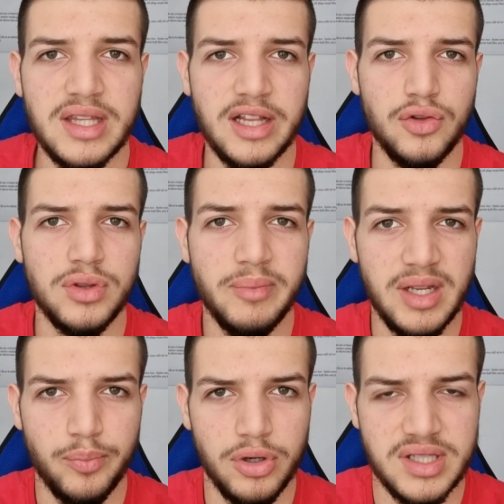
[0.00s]
tell you the
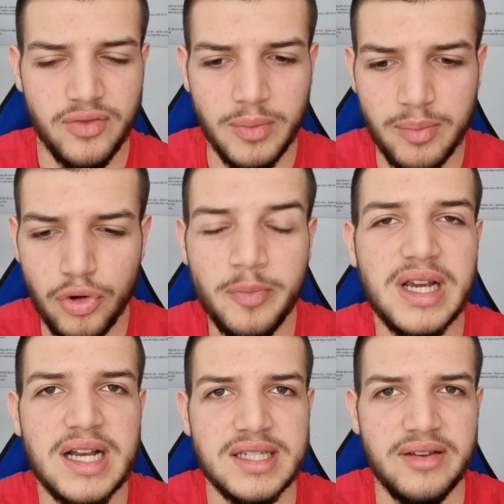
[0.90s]
main points from the book
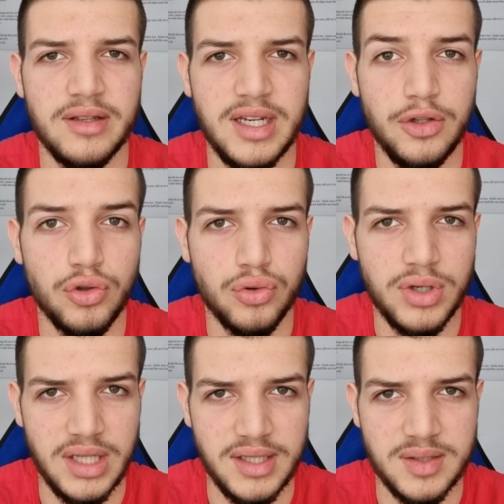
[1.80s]
because I need you to
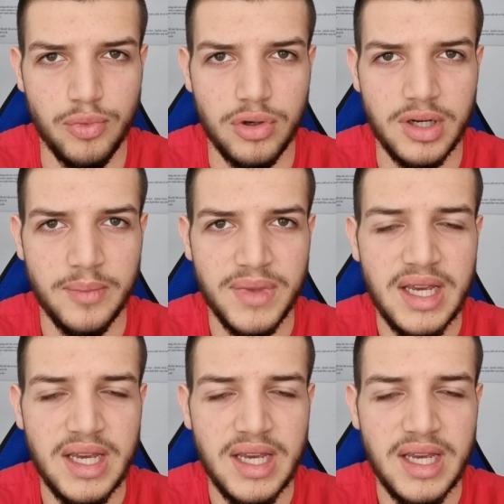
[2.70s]
read this book.